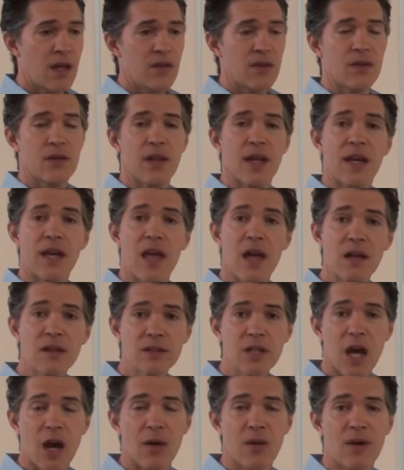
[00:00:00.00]
They're like, hell
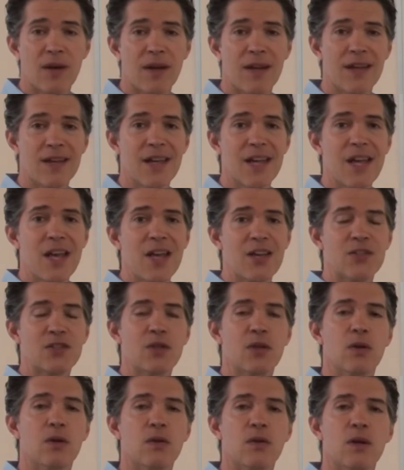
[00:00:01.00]
no.
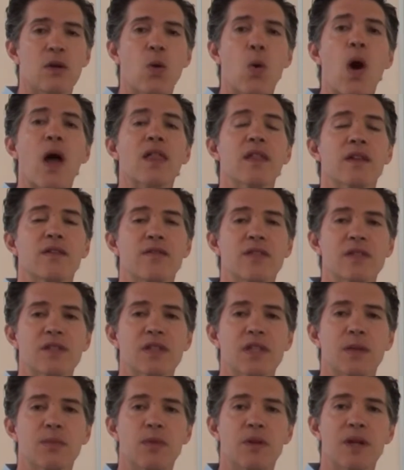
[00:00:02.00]
So the quality of the
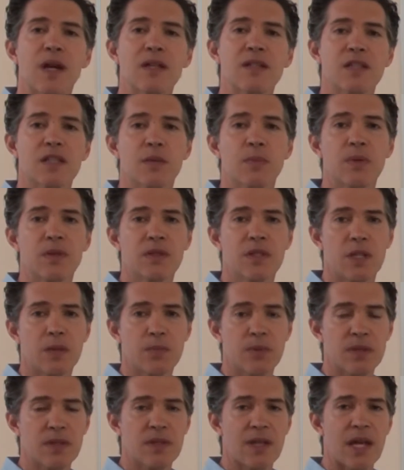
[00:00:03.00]
sleep, they're not sleeping
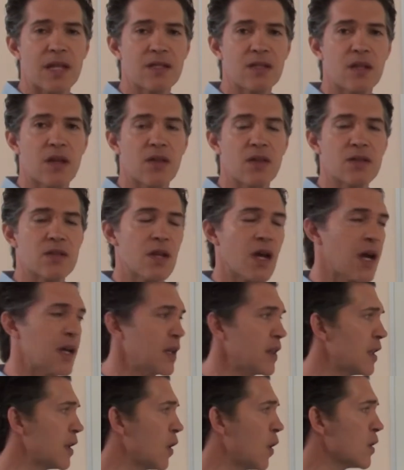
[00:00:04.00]
deeply. So that's another sign.
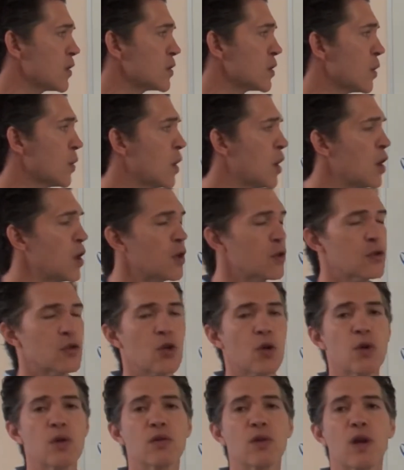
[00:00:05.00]
And then also,
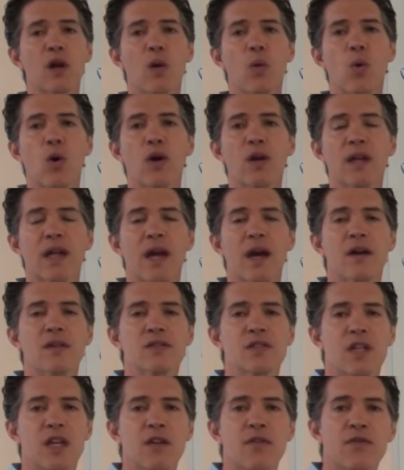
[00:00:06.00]
during their
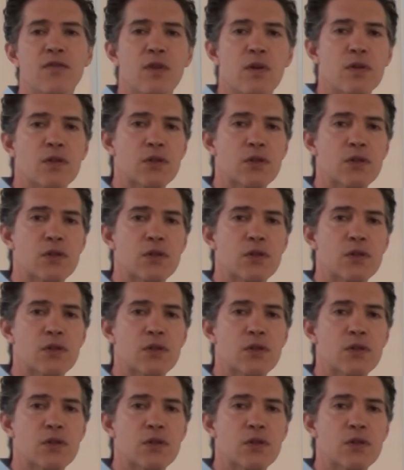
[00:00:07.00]
workouts, if they're